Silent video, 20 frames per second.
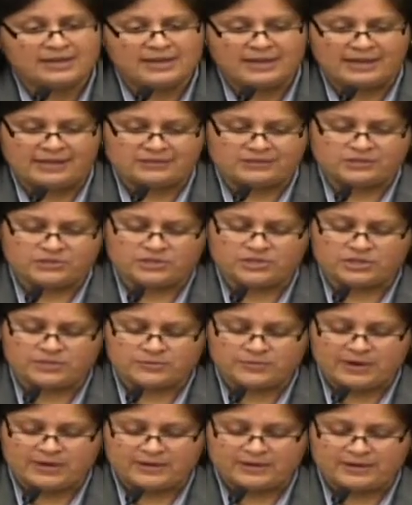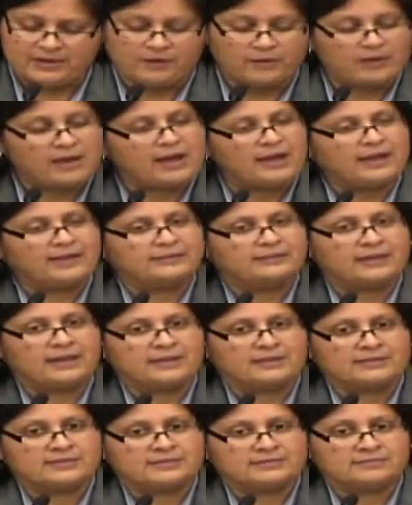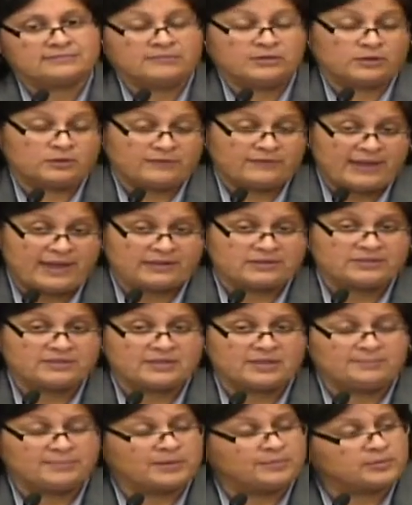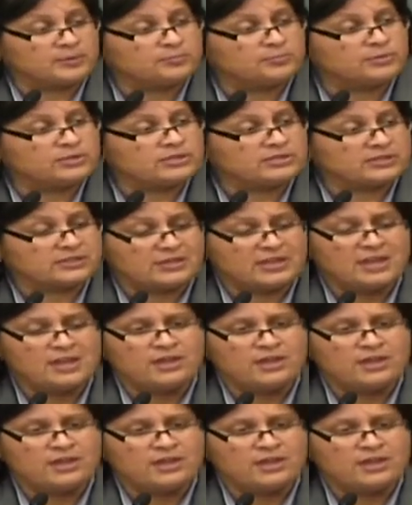As a judge right now, I've had to send people to prison.